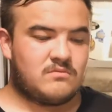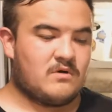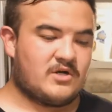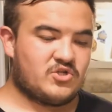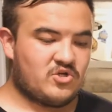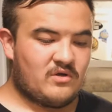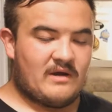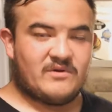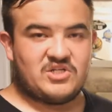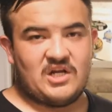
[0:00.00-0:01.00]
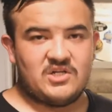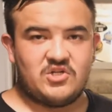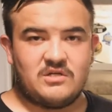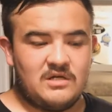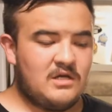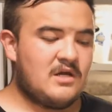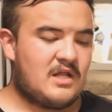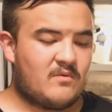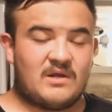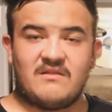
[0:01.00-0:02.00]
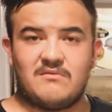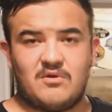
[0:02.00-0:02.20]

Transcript: We're going to show you how we change it, and then we give them